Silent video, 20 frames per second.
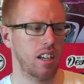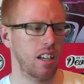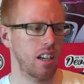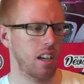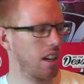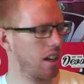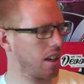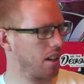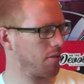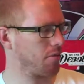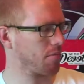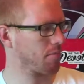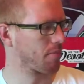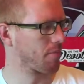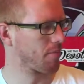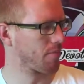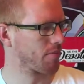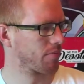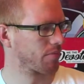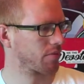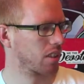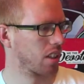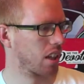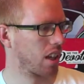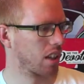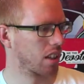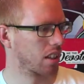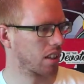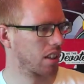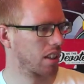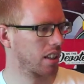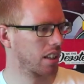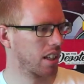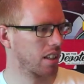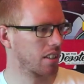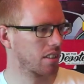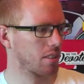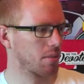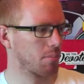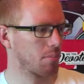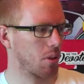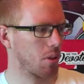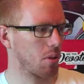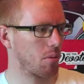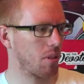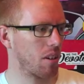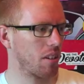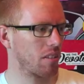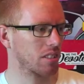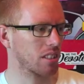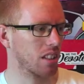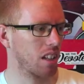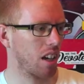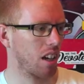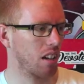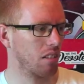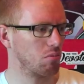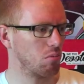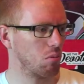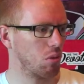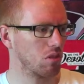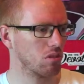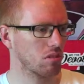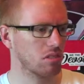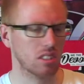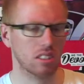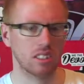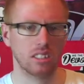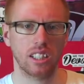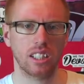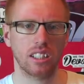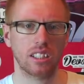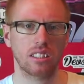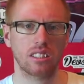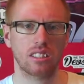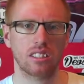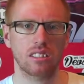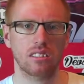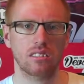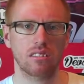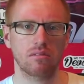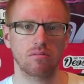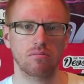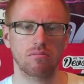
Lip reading: I kind of get to the point where it's like, what's this?